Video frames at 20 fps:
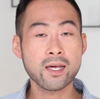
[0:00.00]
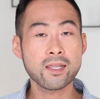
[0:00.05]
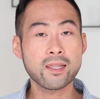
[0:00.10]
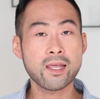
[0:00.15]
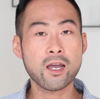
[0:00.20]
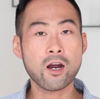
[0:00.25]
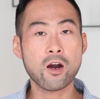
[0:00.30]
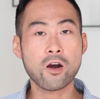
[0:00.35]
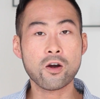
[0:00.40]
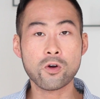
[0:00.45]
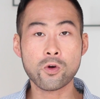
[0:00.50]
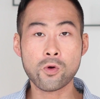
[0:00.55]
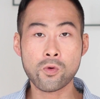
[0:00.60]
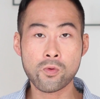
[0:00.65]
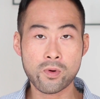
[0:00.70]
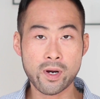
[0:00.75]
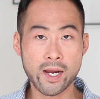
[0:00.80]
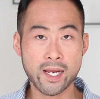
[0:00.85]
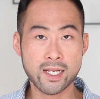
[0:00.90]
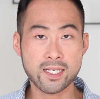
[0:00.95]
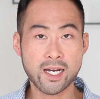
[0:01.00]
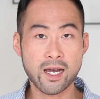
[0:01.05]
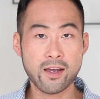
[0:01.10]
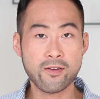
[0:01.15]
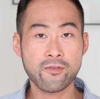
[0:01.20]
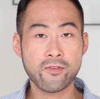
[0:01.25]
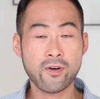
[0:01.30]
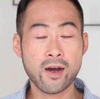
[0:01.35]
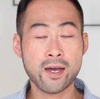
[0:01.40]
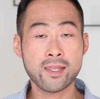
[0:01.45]
They are great.
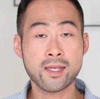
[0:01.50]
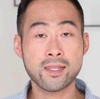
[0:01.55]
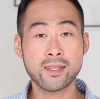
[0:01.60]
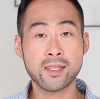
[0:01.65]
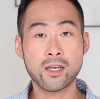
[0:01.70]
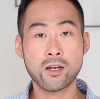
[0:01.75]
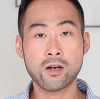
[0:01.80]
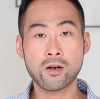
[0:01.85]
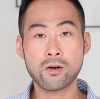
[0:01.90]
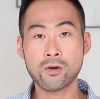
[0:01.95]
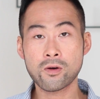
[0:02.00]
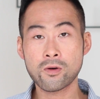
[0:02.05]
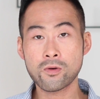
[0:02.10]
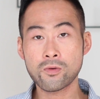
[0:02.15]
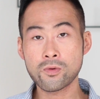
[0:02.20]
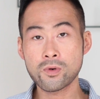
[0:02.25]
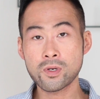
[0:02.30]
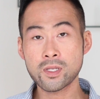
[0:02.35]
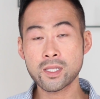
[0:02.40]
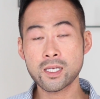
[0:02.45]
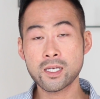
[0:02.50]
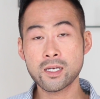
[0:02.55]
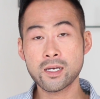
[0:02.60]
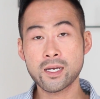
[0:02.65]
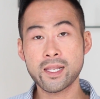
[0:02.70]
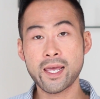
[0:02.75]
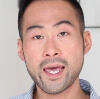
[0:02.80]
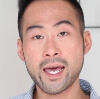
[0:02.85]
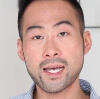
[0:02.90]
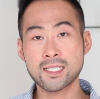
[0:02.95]
I find that they are really
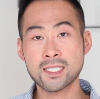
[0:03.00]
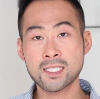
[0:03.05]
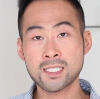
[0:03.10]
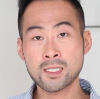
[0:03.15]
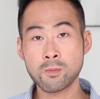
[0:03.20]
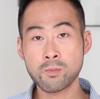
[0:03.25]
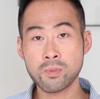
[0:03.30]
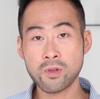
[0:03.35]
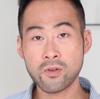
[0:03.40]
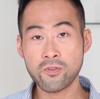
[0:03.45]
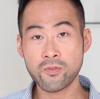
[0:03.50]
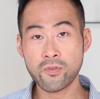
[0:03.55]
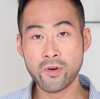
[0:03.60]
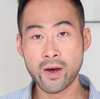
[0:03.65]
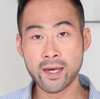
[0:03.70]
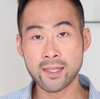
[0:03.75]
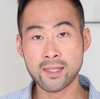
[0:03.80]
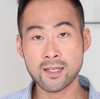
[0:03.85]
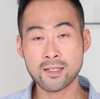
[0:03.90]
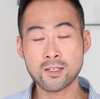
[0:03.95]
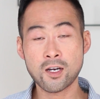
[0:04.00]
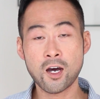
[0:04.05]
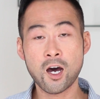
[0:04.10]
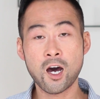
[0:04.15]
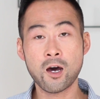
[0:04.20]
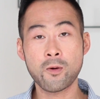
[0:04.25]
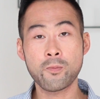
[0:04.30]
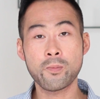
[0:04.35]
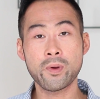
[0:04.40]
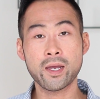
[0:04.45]
good at simplifying the
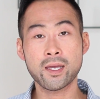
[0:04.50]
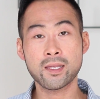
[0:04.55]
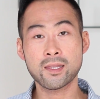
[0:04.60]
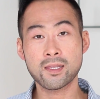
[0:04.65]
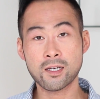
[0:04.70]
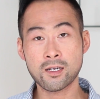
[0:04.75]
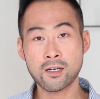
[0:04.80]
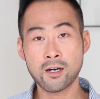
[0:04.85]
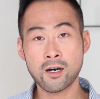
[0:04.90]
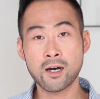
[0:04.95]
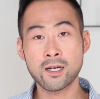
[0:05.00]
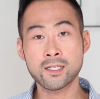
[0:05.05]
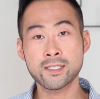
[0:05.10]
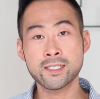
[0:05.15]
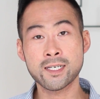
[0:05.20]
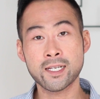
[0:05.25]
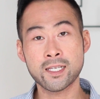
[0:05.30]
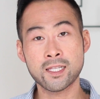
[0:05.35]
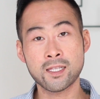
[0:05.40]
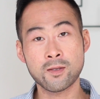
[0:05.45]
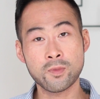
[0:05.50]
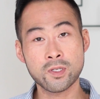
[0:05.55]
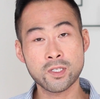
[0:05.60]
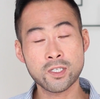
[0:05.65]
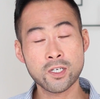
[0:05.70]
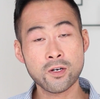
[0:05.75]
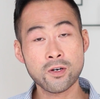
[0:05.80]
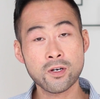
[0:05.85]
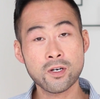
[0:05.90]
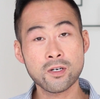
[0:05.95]
topic, the content, and the
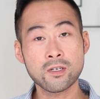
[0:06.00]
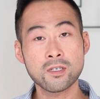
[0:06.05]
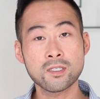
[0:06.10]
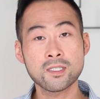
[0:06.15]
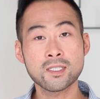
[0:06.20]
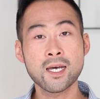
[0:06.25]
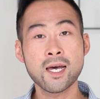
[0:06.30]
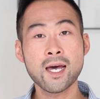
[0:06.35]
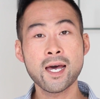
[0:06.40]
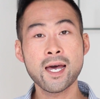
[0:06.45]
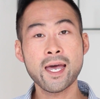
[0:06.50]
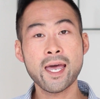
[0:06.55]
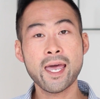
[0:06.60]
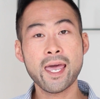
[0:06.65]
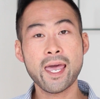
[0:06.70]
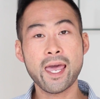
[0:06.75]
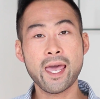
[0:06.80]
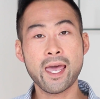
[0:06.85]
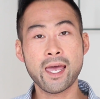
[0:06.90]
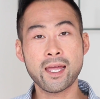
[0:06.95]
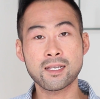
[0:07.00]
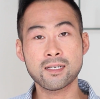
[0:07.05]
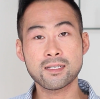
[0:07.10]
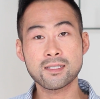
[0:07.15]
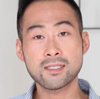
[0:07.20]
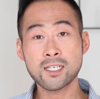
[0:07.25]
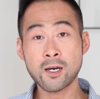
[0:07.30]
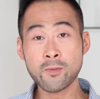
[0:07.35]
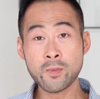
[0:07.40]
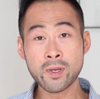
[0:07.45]
materials, and
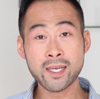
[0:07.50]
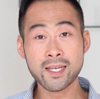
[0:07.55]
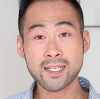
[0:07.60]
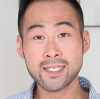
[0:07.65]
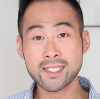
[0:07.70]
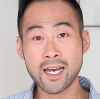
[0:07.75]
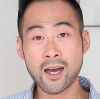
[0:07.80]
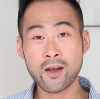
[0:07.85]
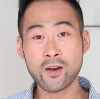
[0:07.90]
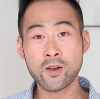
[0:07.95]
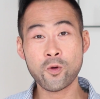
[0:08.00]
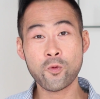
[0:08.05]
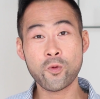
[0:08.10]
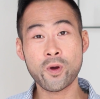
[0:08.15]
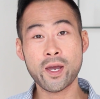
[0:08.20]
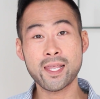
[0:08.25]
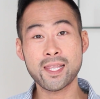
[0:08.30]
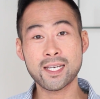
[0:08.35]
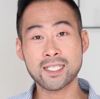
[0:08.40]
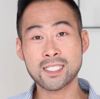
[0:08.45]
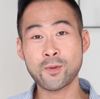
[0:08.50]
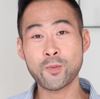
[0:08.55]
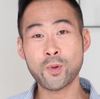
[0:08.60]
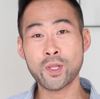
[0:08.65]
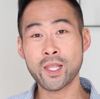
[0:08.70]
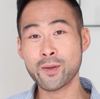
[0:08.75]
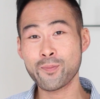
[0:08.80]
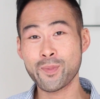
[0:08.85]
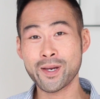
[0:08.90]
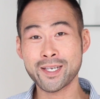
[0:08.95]
dumbing it down in a way that
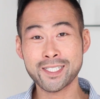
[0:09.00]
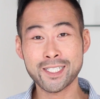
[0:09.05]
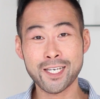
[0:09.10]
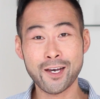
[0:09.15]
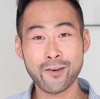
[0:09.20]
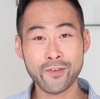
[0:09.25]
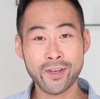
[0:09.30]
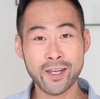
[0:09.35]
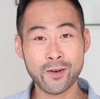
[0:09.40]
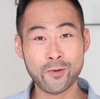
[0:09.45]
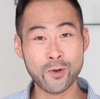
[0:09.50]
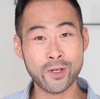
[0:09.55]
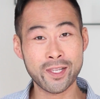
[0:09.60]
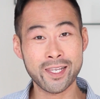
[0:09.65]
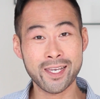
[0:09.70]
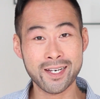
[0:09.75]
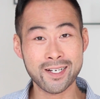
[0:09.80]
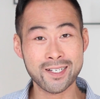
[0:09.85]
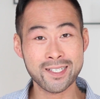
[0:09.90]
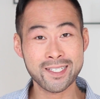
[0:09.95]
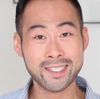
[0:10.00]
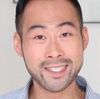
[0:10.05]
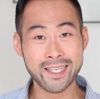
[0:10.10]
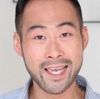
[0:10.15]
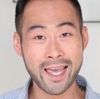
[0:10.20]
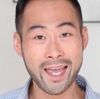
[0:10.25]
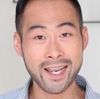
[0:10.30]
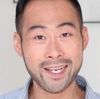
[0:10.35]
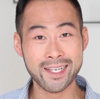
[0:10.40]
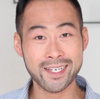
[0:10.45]
someone like myself can really
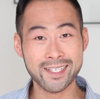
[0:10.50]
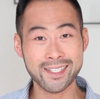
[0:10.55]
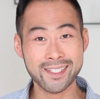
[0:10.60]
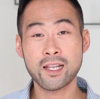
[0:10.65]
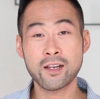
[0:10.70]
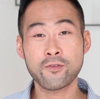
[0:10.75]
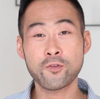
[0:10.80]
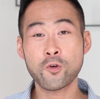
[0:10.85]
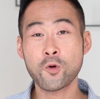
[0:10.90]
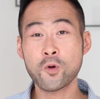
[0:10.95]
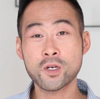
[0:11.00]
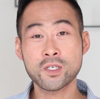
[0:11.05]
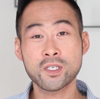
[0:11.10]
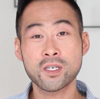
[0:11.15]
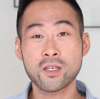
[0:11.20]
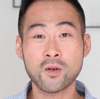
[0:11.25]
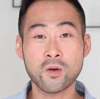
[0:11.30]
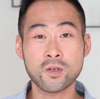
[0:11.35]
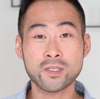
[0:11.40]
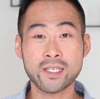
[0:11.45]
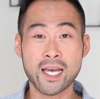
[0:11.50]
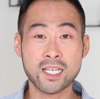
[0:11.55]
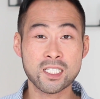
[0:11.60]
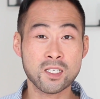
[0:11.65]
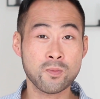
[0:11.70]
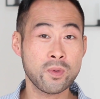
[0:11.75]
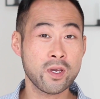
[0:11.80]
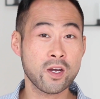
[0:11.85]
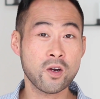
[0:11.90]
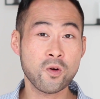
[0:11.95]
understand it. And of course, you can always
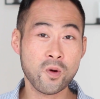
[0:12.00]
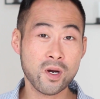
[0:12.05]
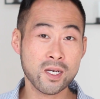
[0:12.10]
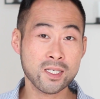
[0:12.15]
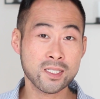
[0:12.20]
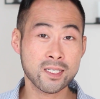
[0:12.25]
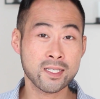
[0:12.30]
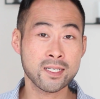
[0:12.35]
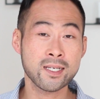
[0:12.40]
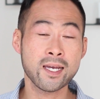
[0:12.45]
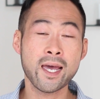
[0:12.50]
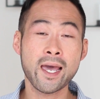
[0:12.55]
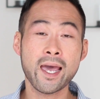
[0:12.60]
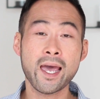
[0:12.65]
ask me a question,